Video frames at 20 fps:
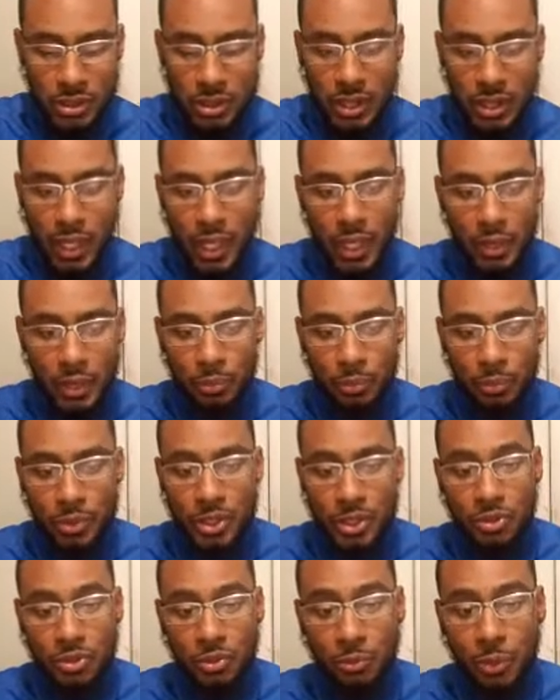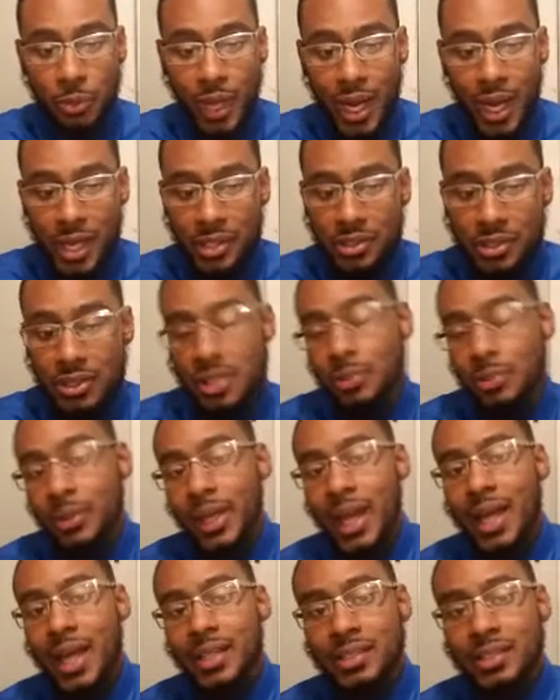that potential buyers could be
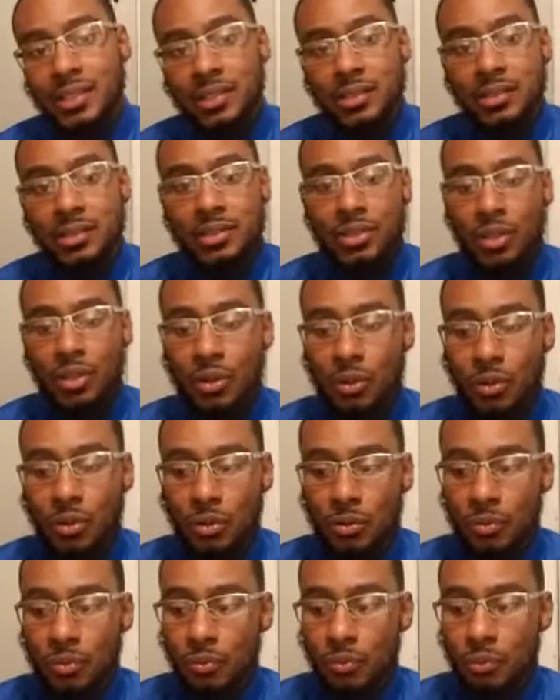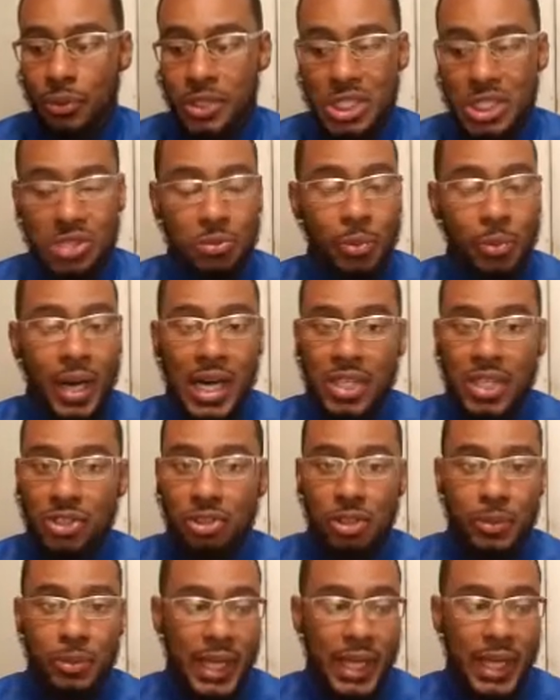asking. So potential buyers are
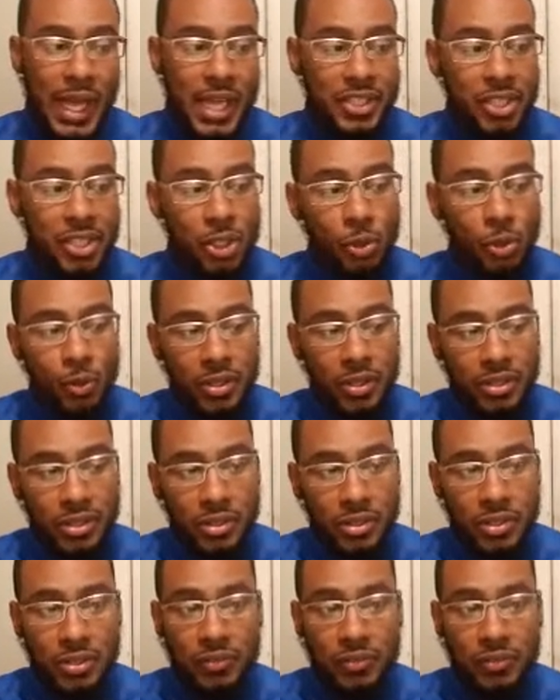going to be asking questions